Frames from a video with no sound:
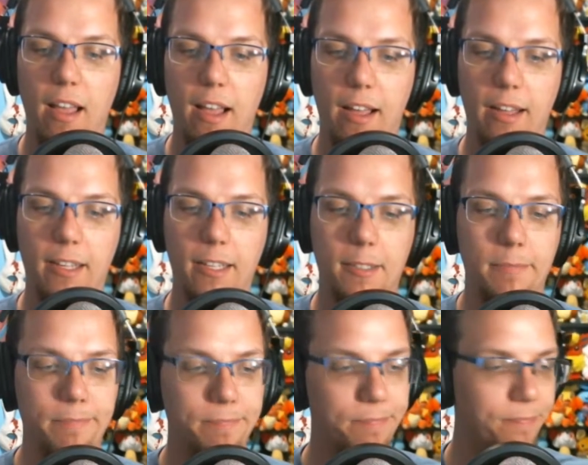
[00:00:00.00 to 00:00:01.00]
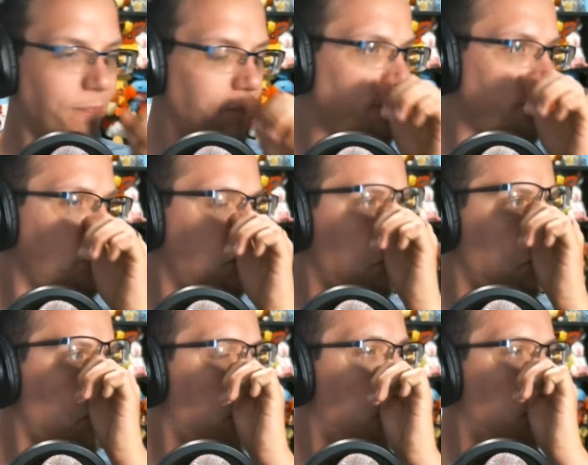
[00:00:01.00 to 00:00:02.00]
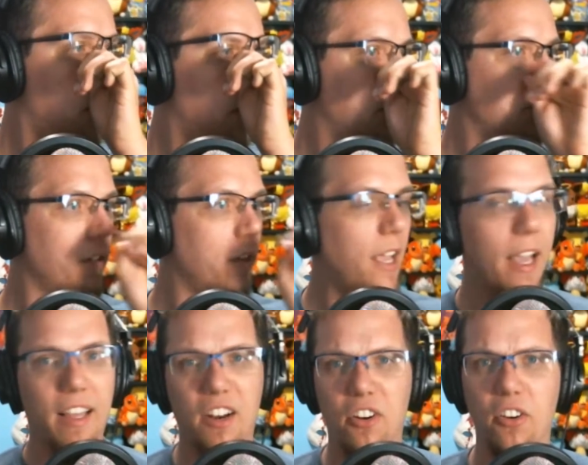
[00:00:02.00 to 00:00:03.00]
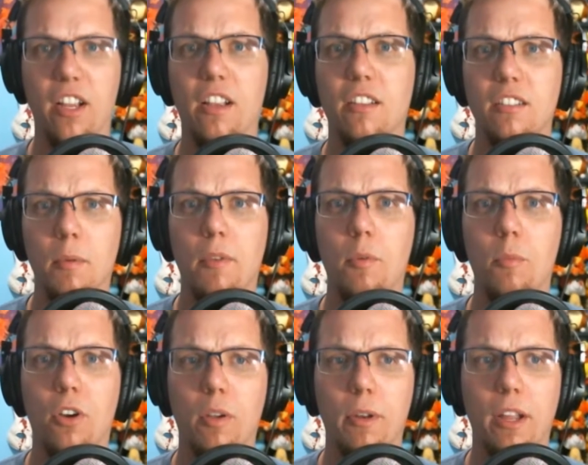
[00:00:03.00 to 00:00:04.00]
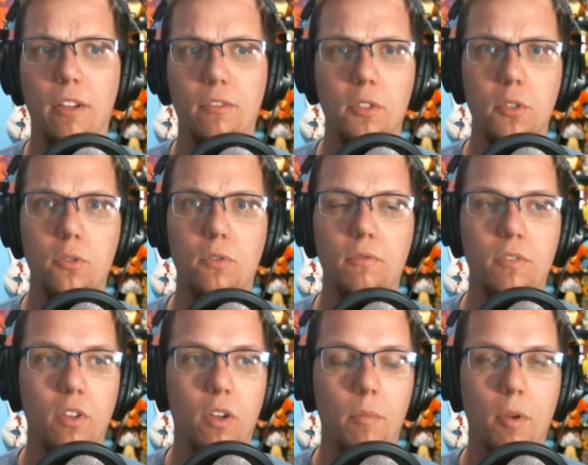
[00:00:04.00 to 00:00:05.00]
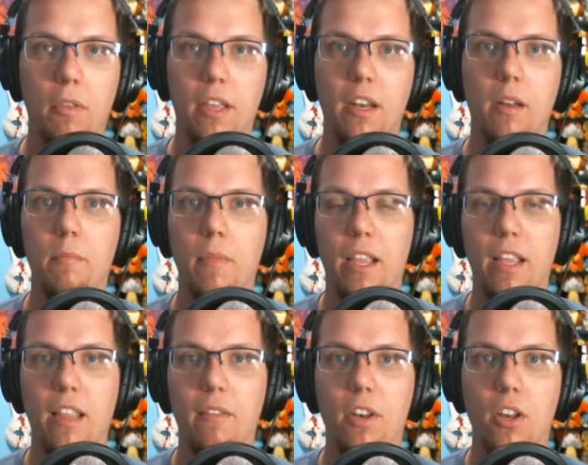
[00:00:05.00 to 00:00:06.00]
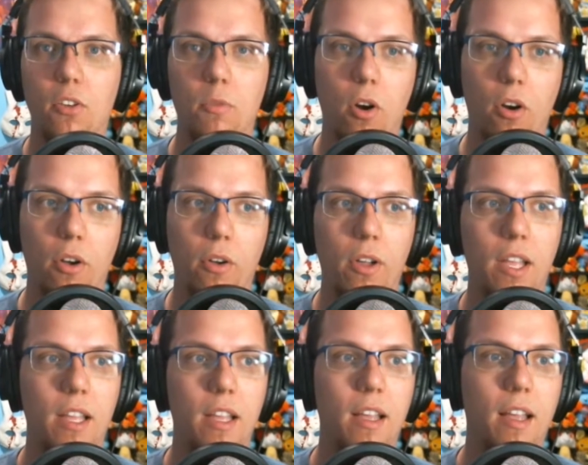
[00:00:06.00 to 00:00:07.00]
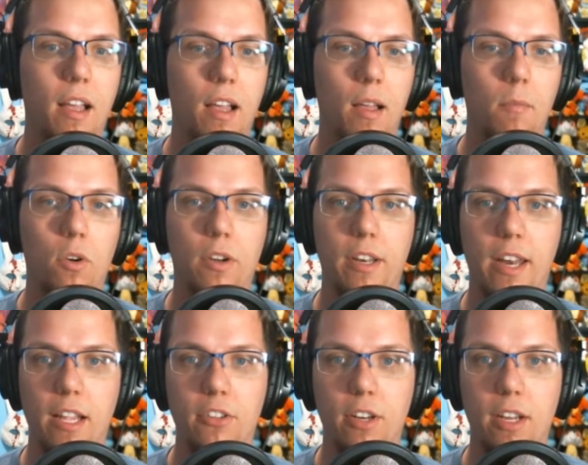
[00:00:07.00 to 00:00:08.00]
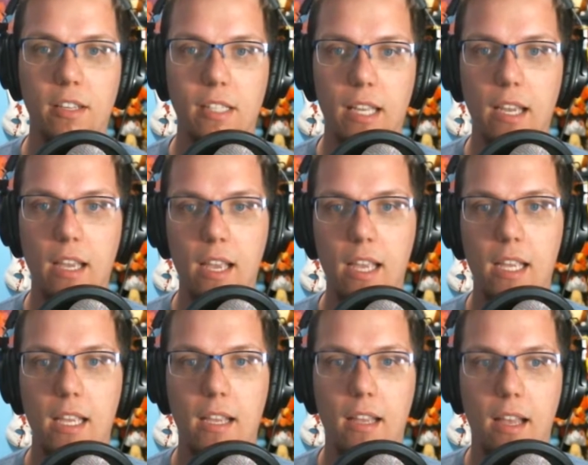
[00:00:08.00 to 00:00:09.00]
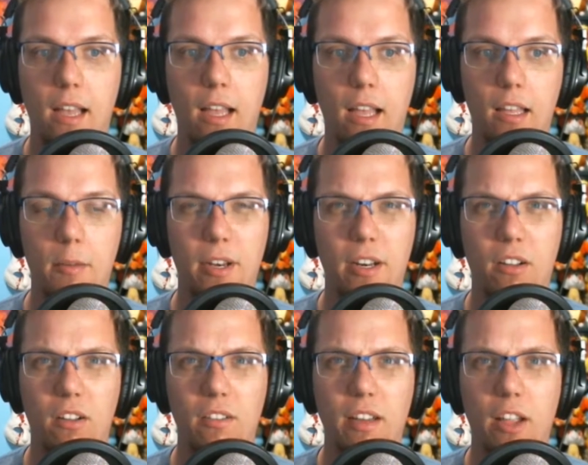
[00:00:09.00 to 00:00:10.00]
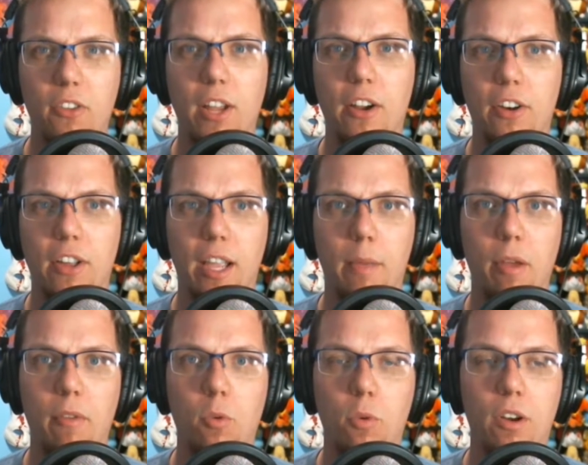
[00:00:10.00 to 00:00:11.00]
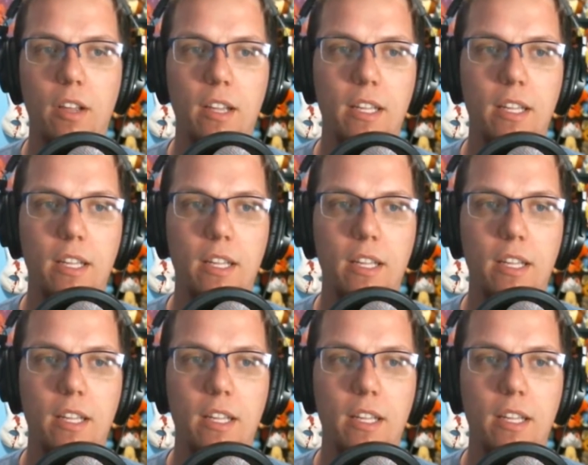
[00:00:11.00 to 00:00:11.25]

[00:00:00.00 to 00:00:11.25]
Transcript: Um, what else? I gotta hurry because some of them are coming out soon, so I'll probably end up making that video tomorrow, um, or today, should I say, uh, depending on how tired I am afterward.